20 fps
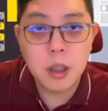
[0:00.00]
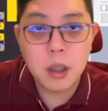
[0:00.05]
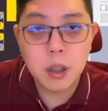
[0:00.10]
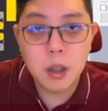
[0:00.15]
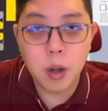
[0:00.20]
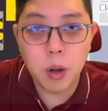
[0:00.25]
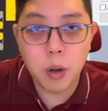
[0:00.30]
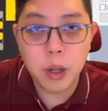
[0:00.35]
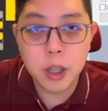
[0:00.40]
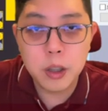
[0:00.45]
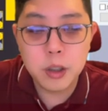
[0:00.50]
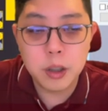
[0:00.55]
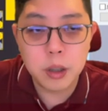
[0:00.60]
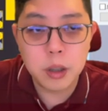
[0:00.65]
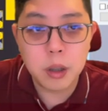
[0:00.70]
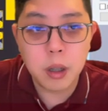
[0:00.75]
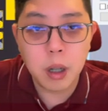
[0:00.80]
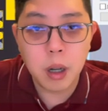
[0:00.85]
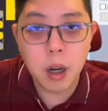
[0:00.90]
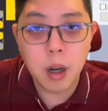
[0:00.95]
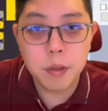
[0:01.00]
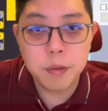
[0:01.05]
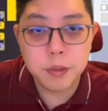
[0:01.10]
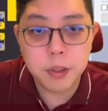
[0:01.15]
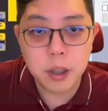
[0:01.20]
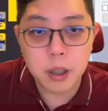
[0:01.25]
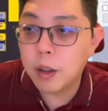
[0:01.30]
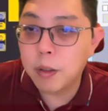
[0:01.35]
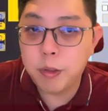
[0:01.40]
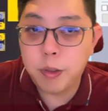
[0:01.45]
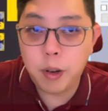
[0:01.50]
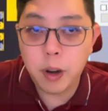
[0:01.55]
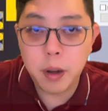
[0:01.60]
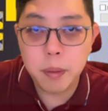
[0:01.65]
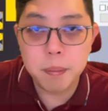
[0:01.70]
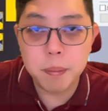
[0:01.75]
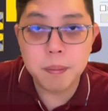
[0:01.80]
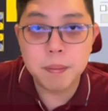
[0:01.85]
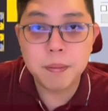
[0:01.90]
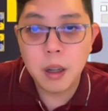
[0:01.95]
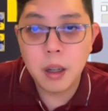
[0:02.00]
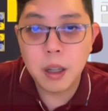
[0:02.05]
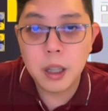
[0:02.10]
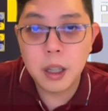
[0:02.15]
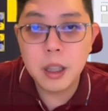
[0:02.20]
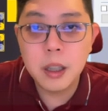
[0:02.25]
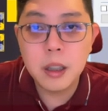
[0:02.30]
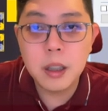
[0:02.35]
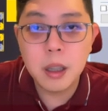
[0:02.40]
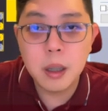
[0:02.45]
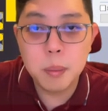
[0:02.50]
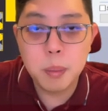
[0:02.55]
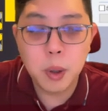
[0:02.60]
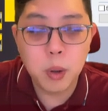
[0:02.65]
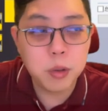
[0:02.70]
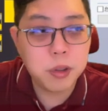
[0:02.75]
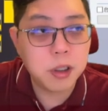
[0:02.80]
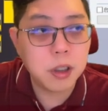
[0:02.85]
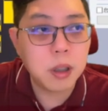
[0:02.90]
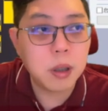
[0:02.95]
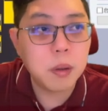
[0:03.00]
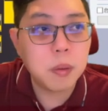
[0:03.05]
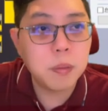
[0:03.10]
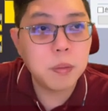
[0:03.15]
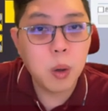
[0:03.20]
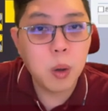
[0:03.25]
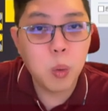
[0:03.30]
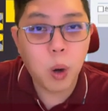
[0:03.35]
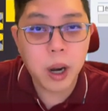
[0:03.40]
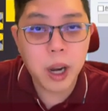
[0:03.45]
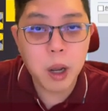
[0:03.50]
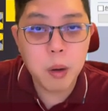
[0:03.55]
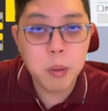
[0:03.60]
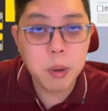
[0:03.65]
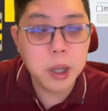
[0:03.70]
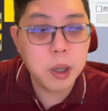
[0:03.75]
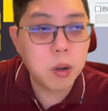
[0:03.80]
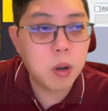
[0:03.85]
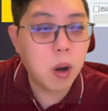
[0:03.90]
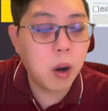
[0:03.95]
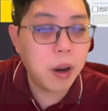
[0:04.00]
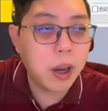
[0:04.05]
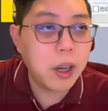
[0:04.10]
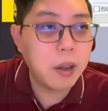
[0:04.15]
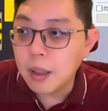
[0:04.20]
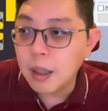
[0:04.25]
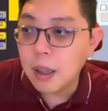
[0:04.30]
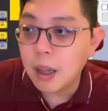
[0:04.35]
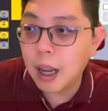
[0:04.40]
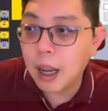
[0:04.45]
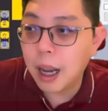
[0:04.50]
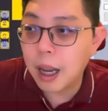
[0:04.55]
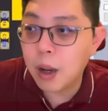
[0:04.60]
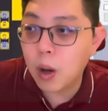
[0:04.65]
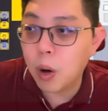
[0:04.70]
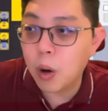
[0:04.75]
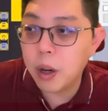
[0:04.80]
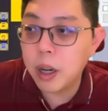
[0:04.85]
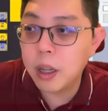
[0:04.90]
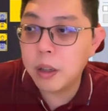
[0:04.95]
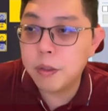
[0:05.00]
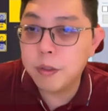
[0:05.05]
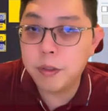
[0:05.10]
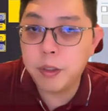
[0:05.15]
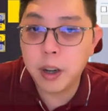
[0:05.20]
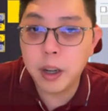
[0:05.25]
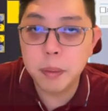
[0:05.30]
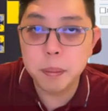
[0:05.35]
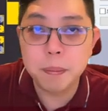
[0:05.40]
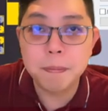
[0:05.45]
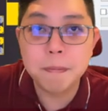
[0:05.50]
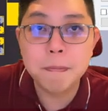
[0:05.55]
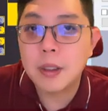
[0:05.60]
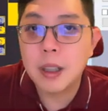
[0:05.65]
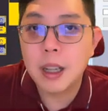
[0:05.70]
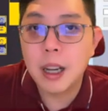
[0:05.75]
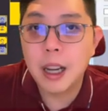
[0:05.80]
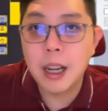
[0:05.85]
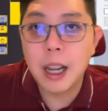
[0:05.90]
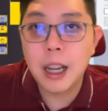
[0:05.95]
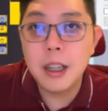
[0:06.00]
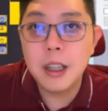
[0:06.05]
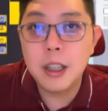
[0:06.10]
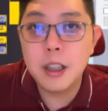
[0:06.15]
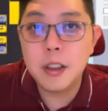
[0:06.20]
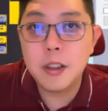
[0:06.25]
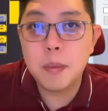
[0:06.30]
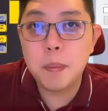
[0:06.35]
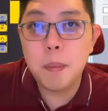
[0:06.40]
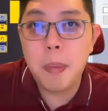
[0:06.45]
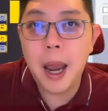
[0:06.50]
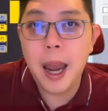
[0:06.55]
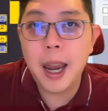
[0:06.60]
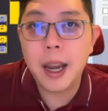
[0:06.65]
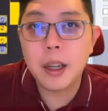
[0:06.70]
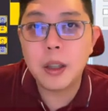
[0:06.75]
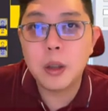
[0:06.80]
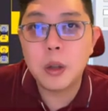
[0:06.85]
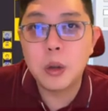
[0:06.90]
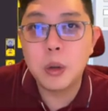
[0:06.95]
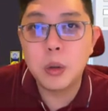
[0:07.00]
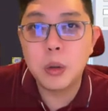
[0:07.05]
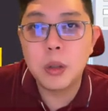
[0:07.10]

connection of the frame, interposer, whatever you call it. I call it frame. And then he's back to